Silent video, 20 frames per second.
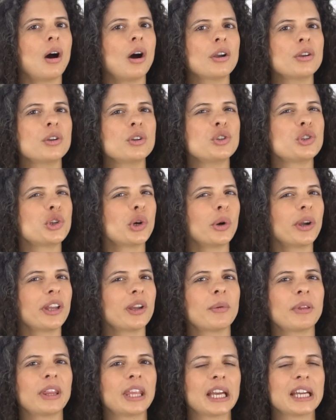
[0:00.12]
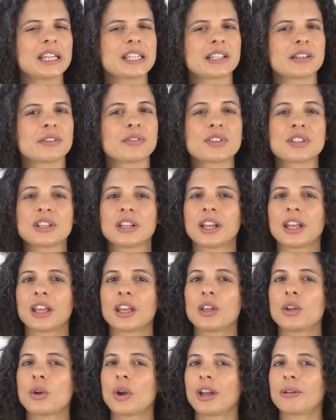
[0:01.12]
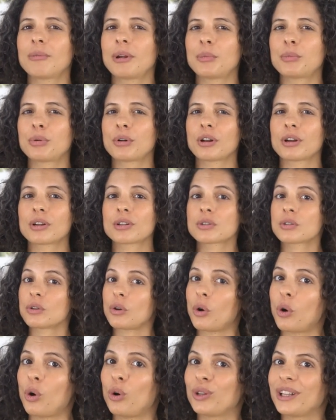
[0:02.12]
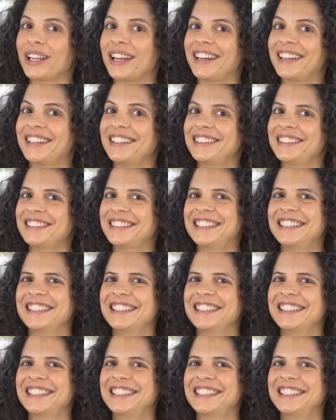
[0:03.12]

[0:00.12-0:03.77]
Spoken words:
Are you toying with the idea of selling your handmade products online?